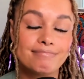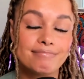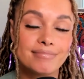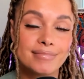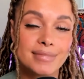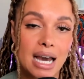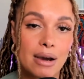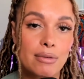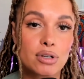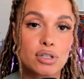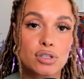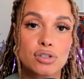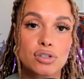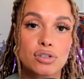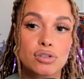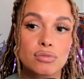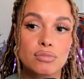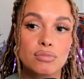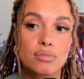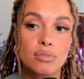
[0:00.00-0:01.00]
that
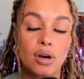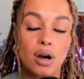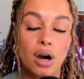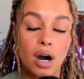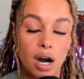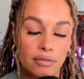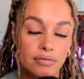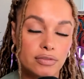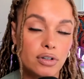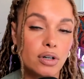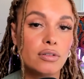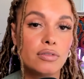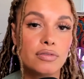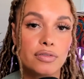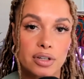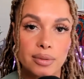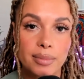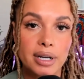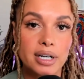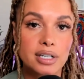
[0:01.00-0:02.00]
was awful for
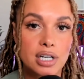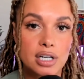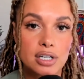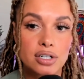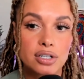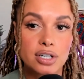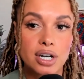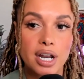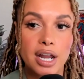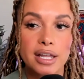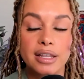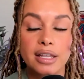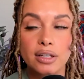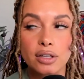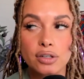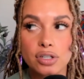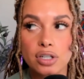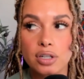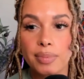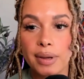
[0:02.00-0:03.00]
the Bears yesterday. They
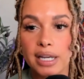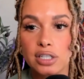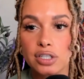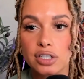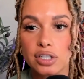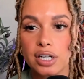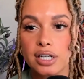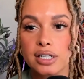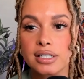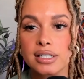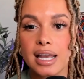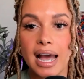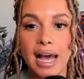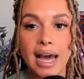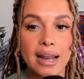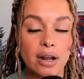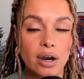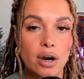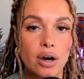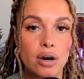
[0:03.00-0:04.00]
lose to the Patriots
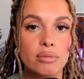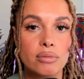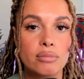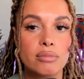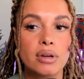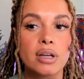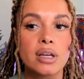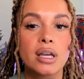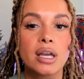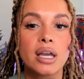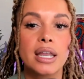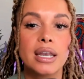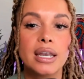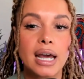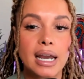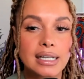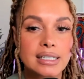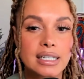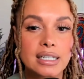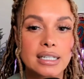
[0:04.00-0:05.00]
at home,
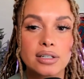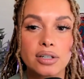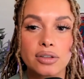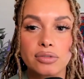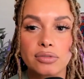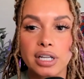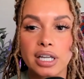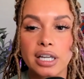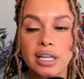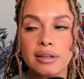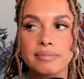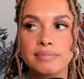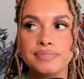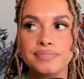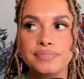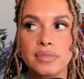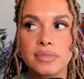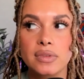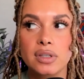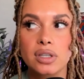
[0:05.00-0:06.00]
19-3.
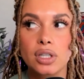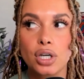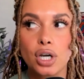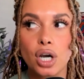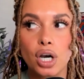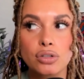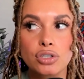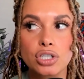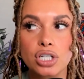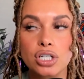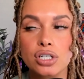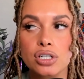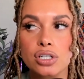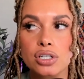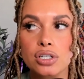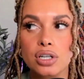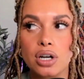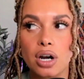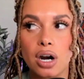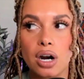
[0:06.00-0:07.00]
The
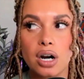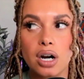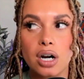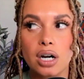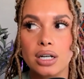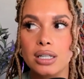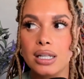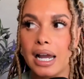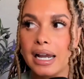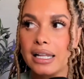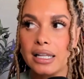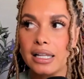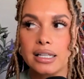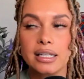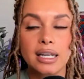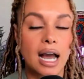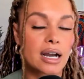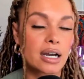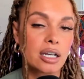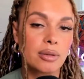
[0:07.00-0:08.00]
coaches are likely
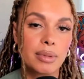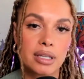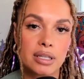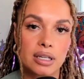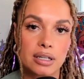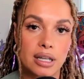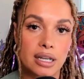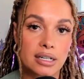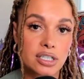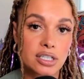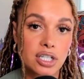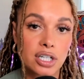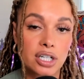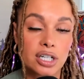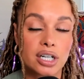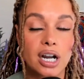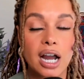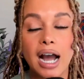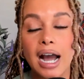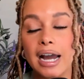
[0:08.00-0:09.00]
not going to be there next
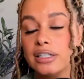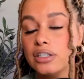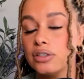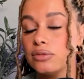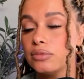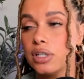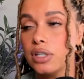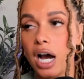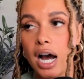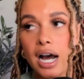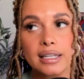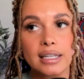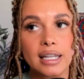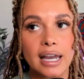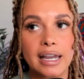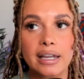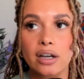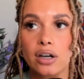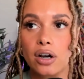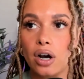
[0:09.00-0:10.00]
year. I do not
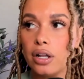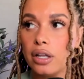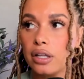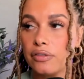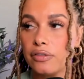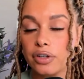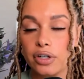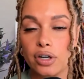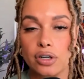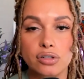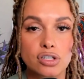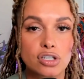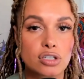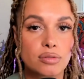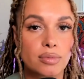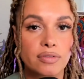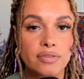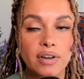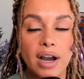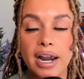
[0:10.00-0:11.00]
like calling for coaches to
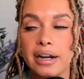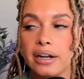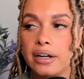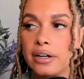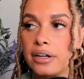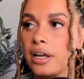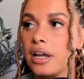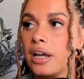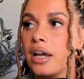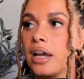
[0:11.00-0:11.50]
be fired.